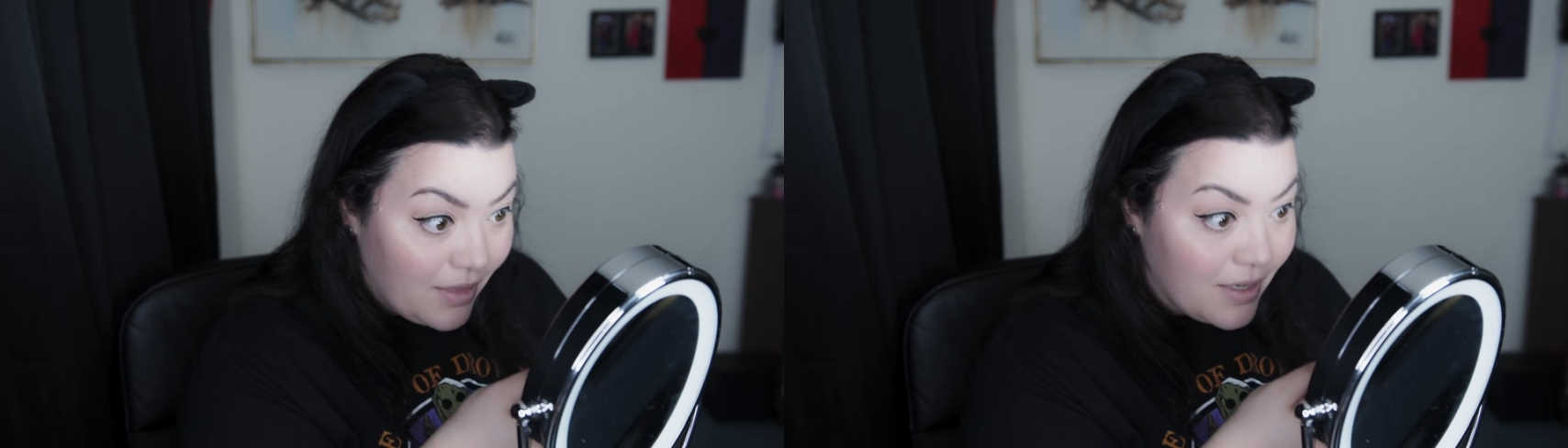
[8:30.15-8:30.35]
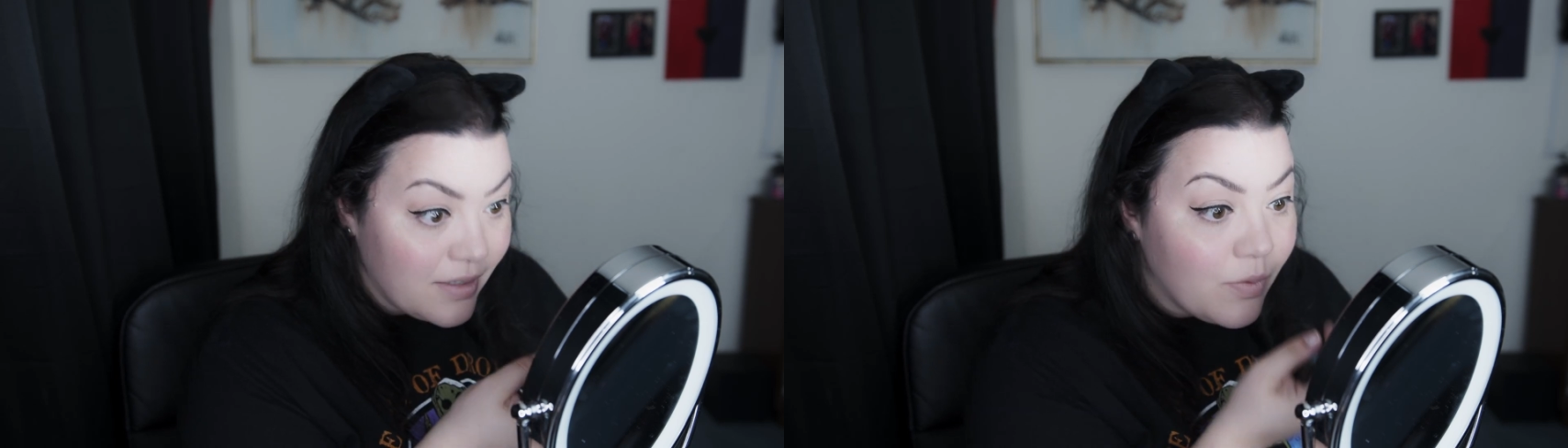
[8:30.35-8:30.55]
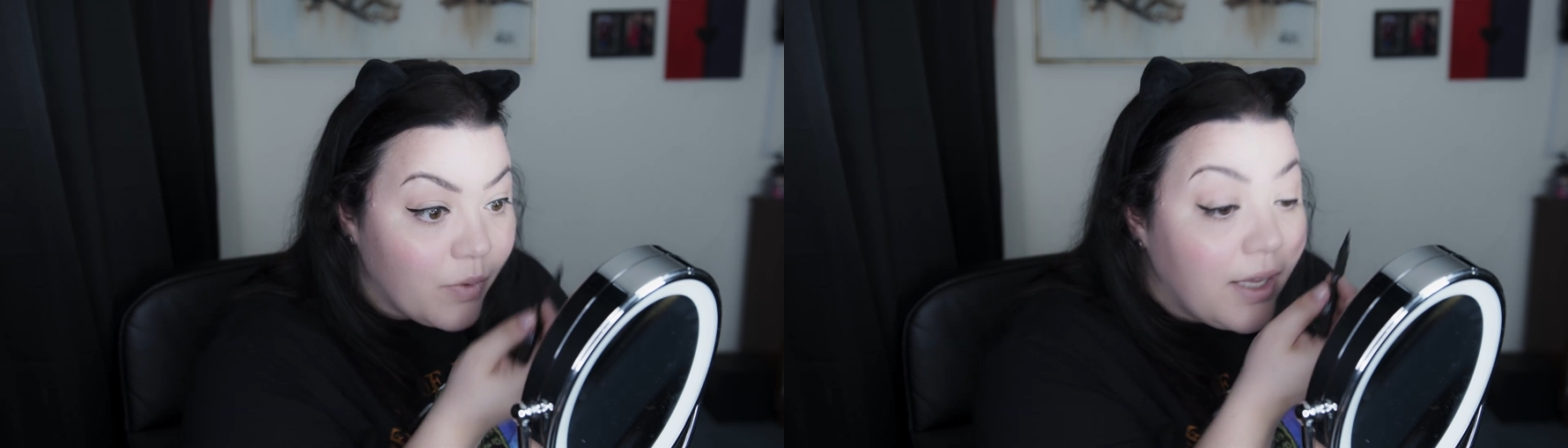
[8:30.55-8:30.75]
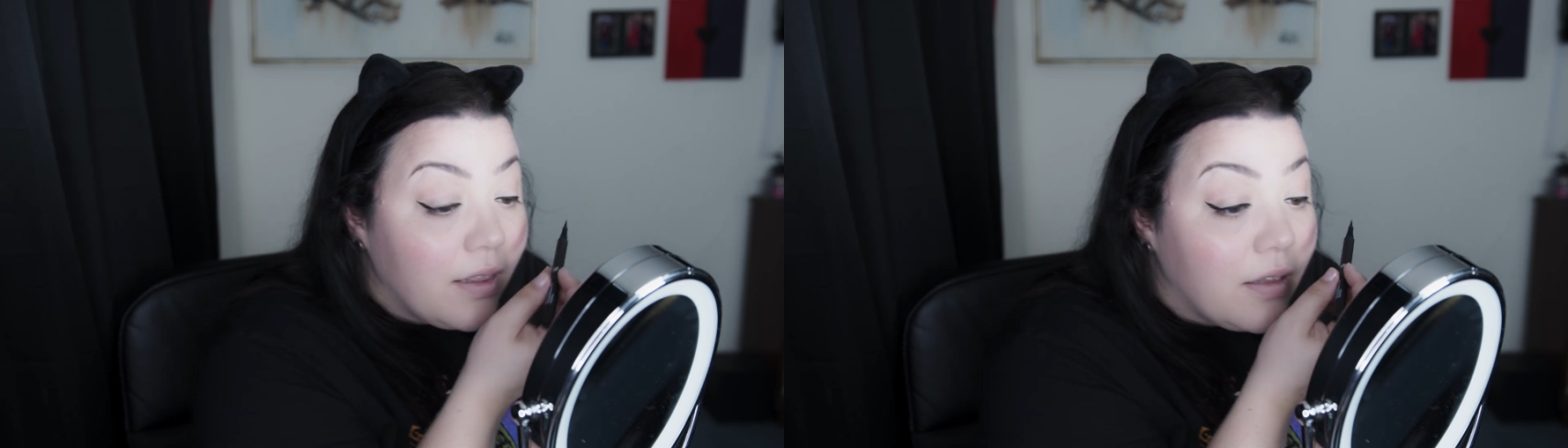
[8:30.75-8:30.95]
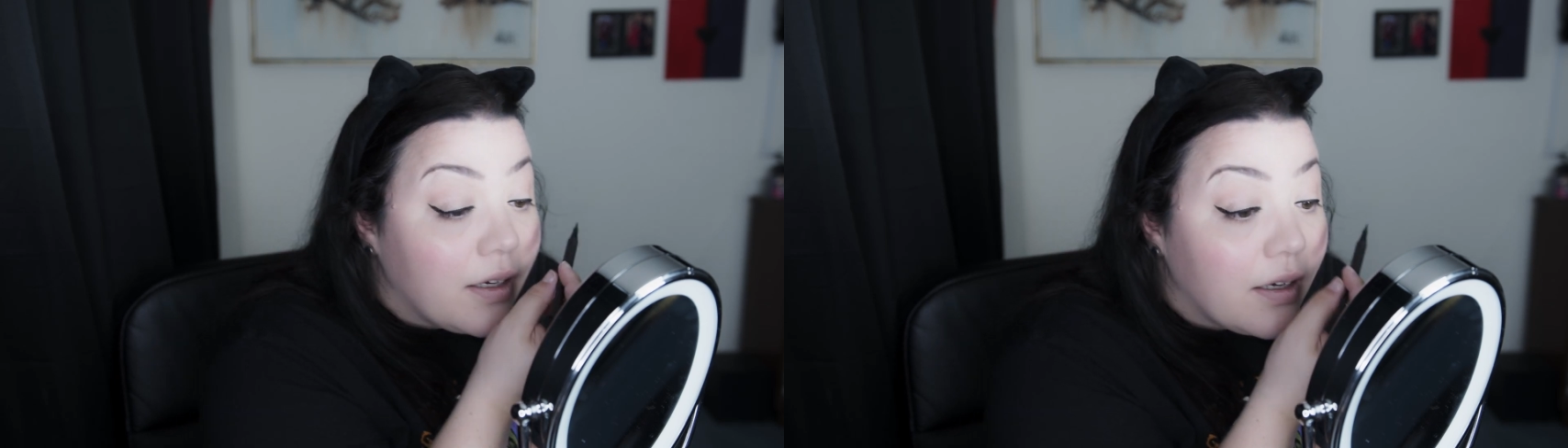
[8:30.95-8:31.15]
this
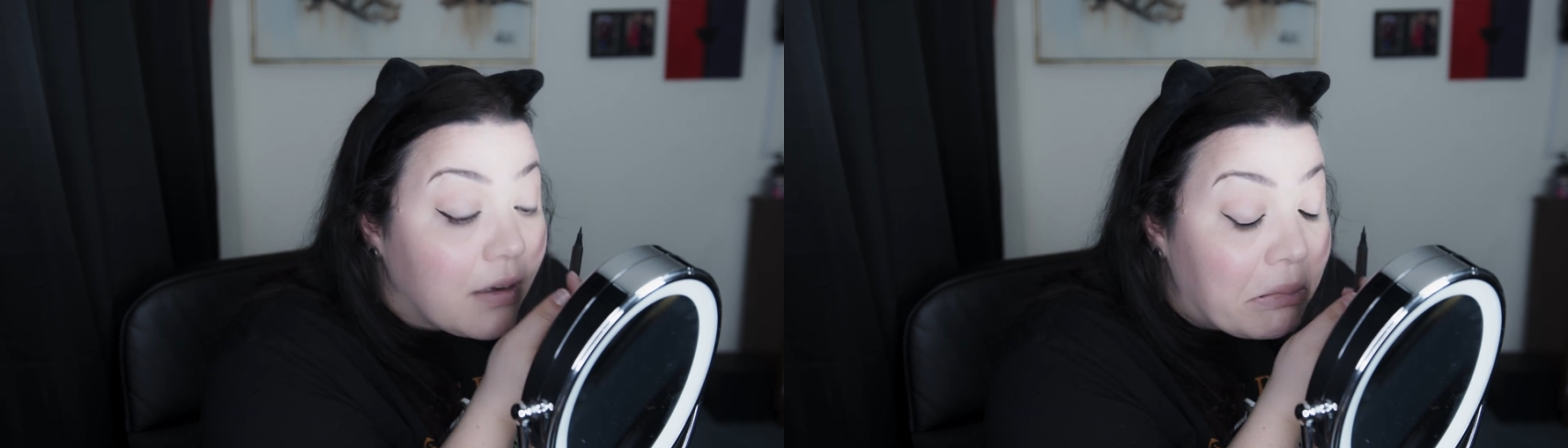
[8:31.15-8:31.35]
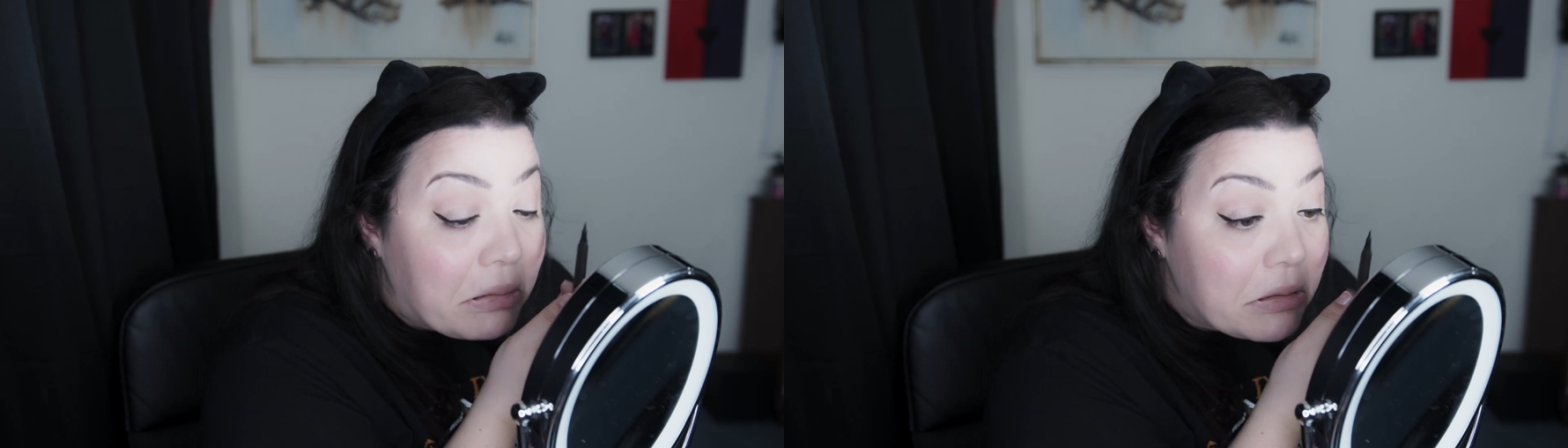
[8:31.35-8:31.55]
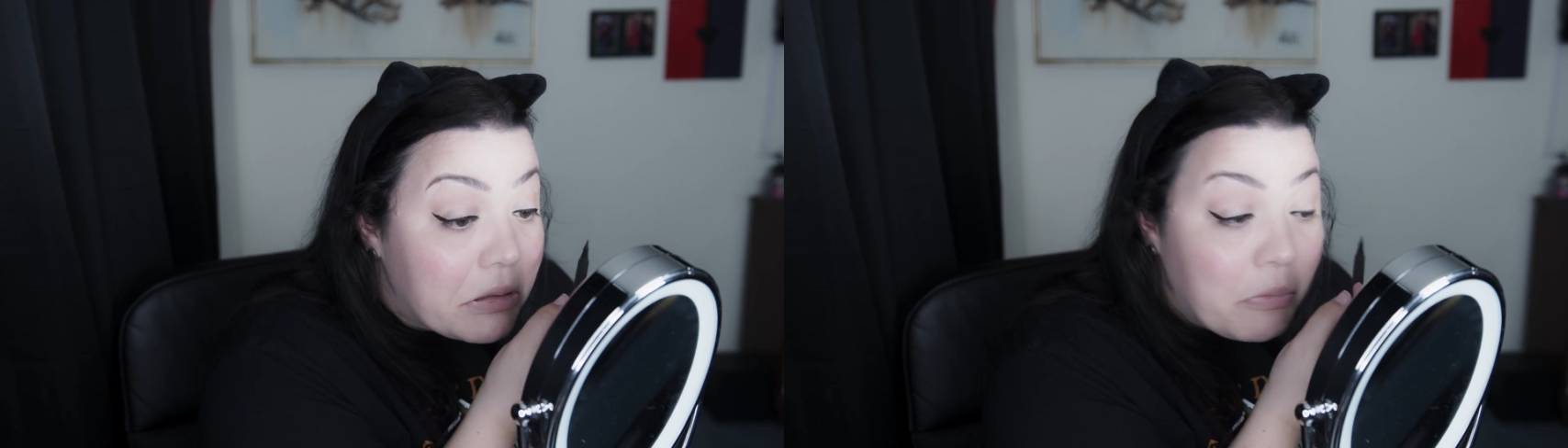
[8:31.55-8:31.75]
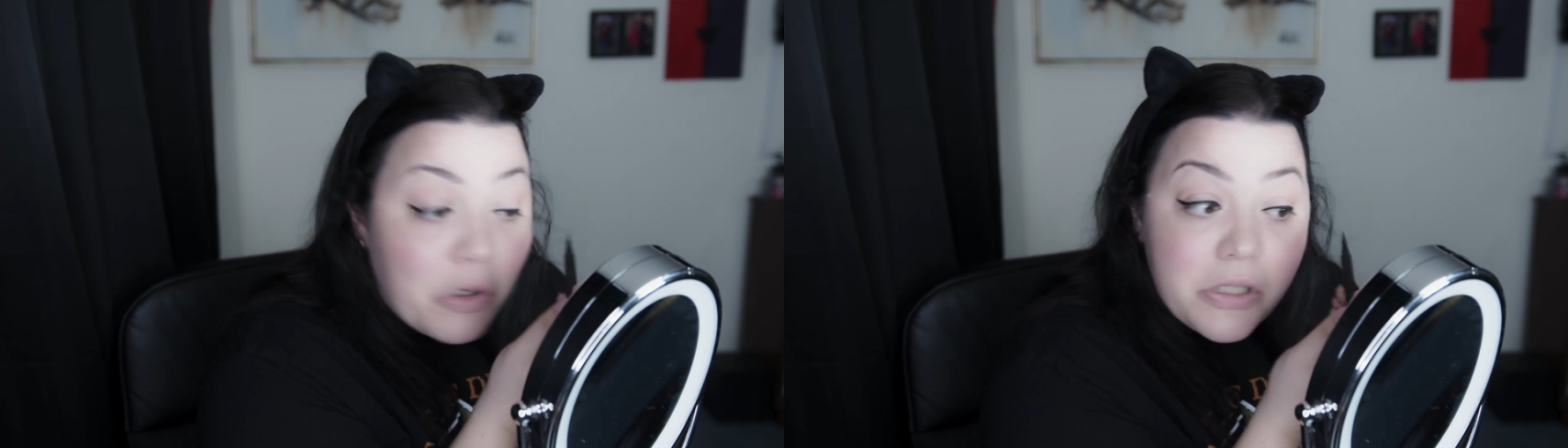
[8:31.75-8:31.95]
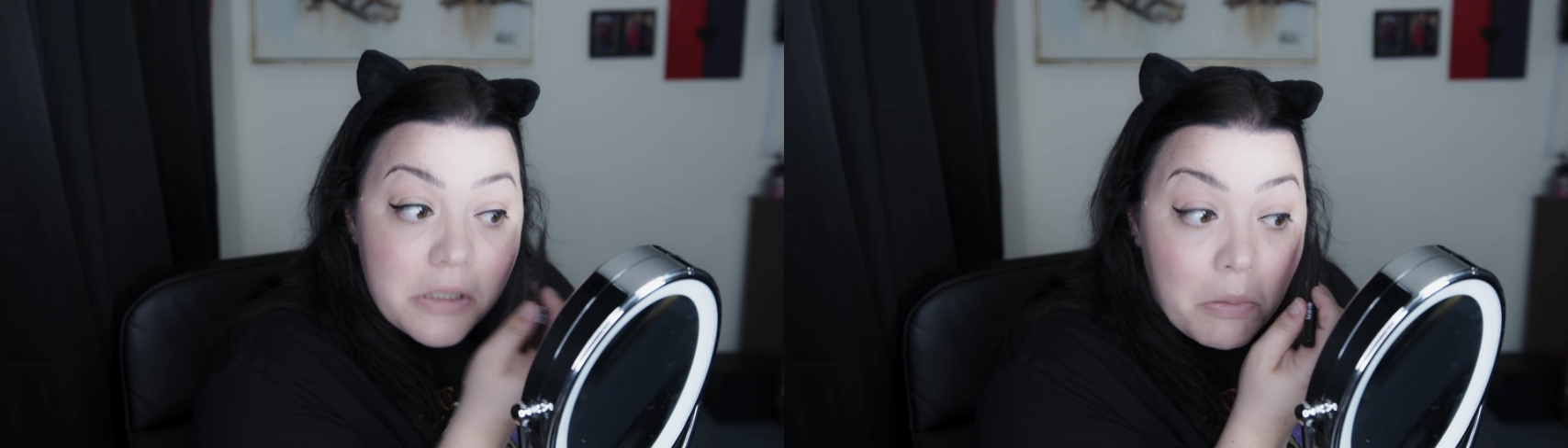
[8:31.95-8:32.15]
wing look
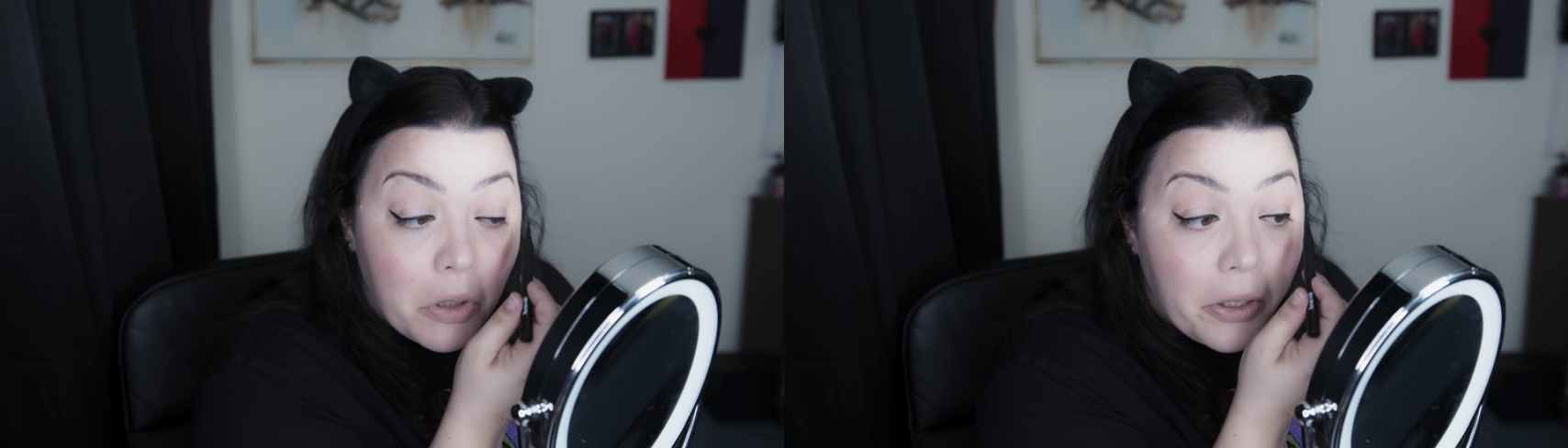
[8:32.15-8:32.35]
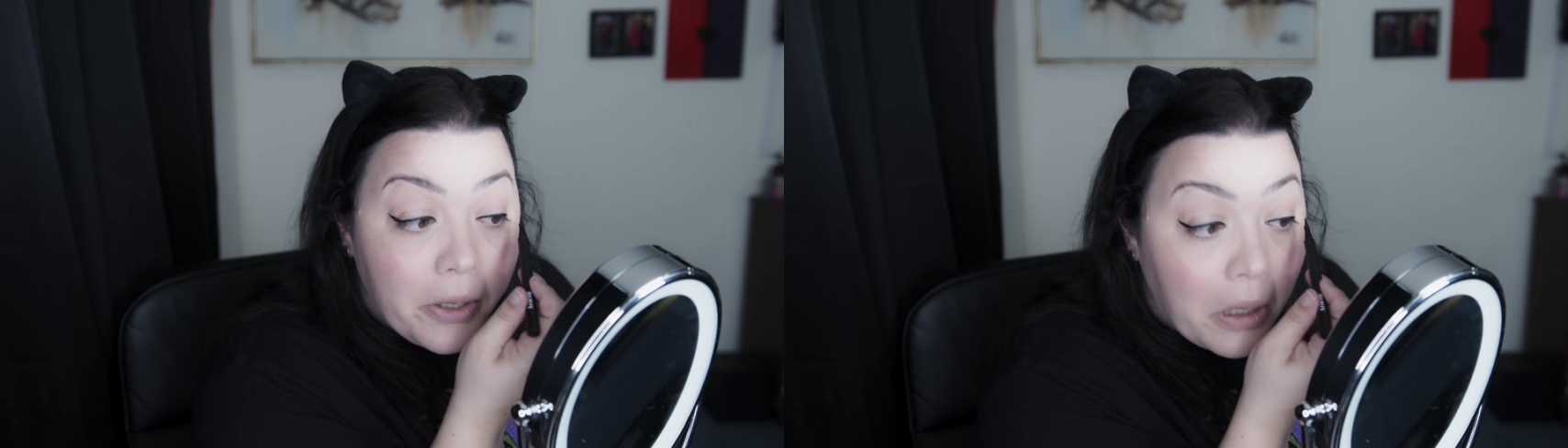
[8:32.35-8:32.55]
somewhat similar.